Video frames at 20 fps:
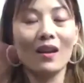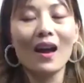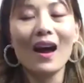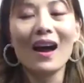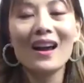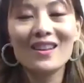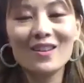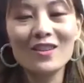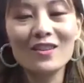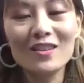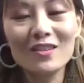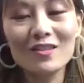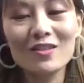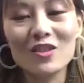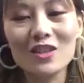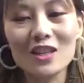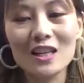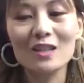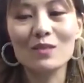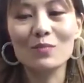you should
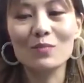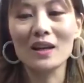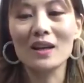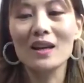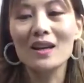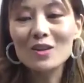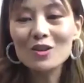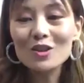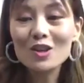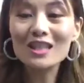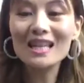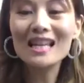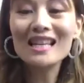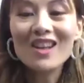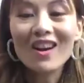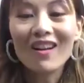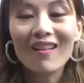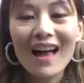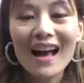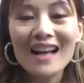teach me. You should teach a
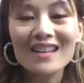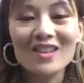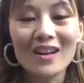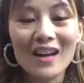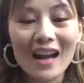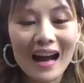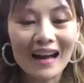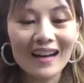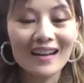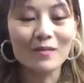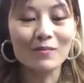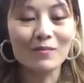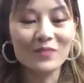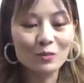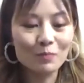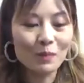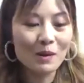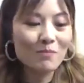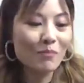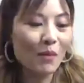class on how to
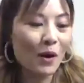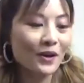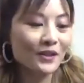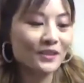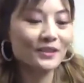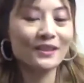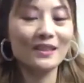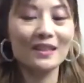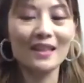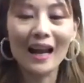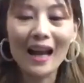spit bars. Like